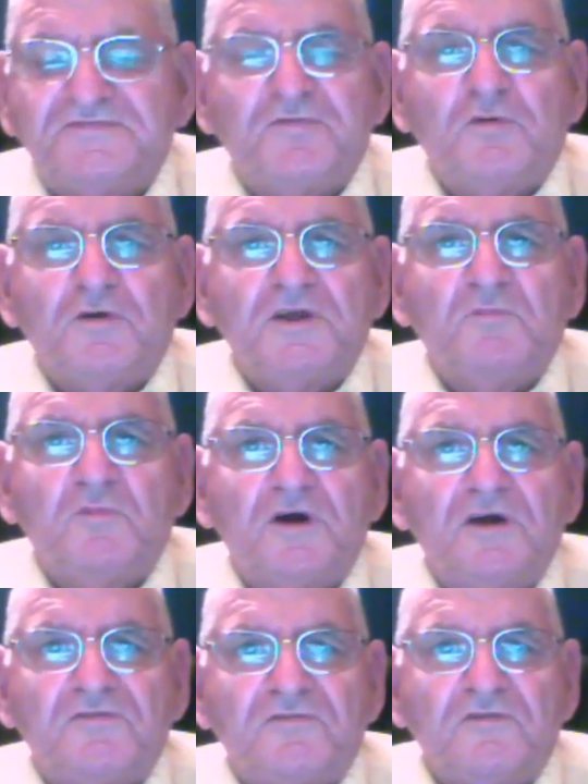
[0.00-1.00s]

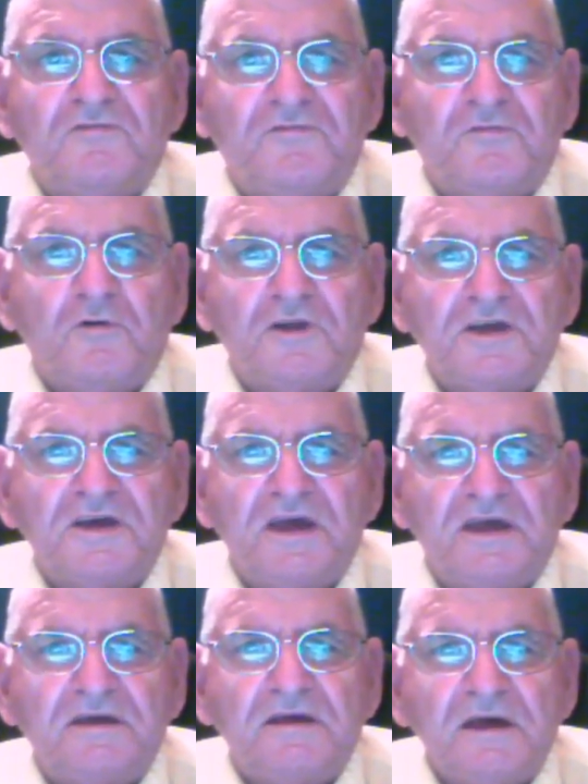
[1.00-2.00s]
41 through
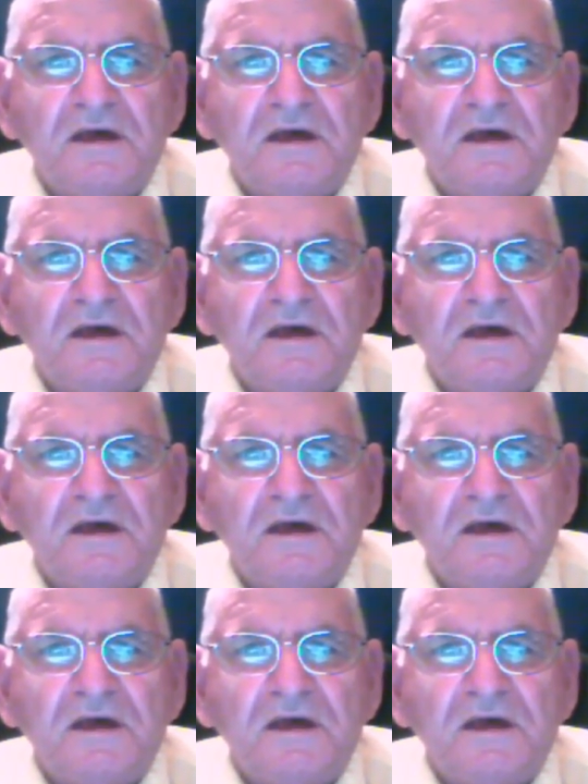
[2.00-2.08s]
48.